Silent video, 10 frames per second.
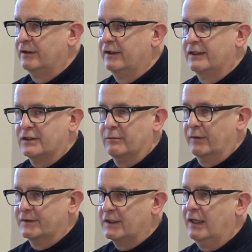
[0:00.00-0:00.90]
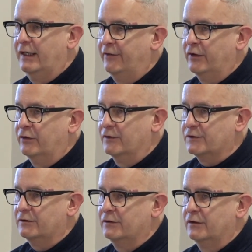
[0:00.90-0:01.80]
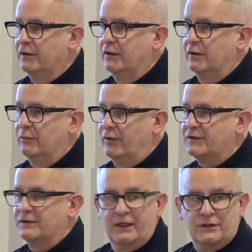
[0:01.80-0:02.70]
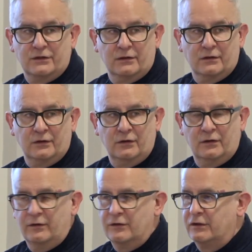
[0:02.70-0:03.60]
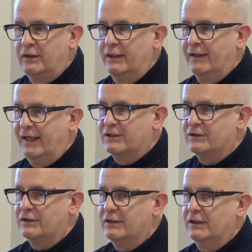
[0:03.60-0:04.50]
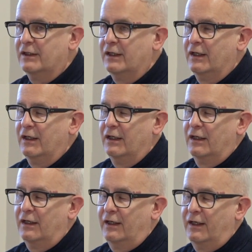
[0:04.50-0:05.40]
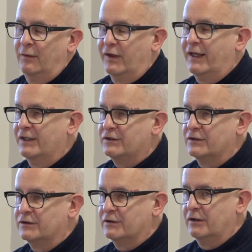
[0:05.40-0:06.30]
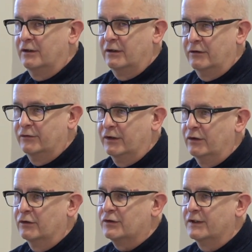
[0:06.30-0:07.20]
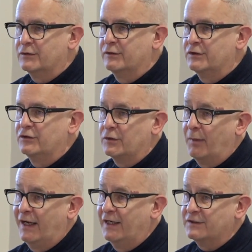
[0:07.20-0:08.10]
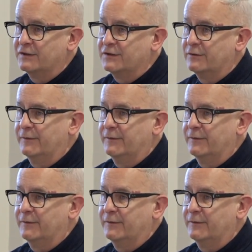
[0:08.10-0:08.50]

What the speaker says: it's a clearer cut presentation. There's less implications of that you're trying to introduce a bias into it.